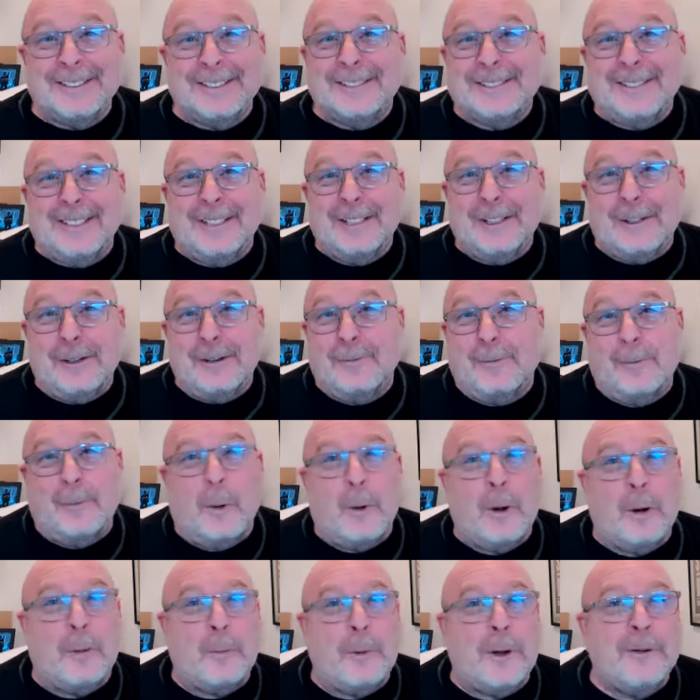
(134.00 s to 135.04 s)
They don't. So you
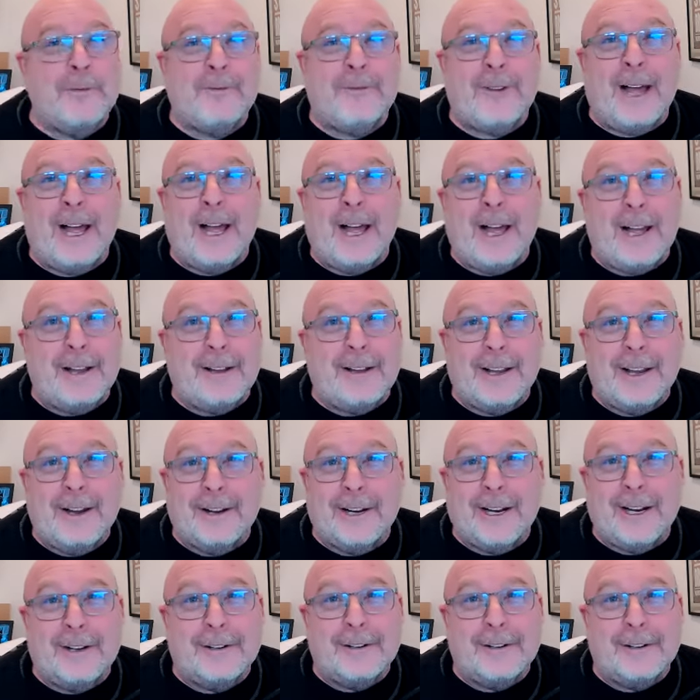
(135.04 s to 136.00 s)
four, did, one, so five. Here you go.